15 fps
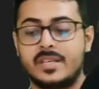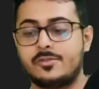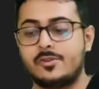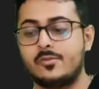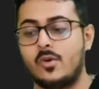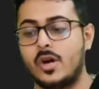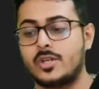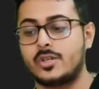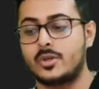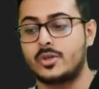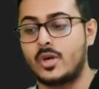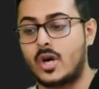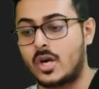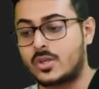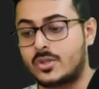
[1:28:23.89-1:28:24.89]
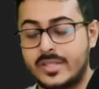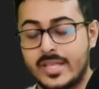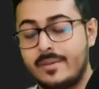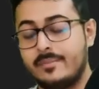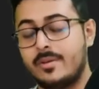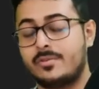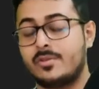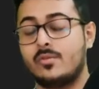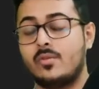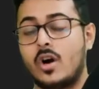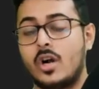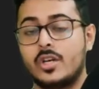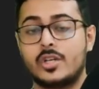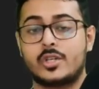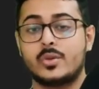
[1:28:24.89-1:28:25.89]
If you want to talk to them, if you
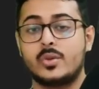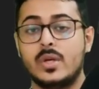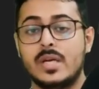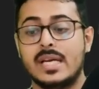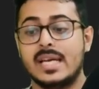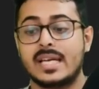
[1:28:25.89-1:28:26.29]
want to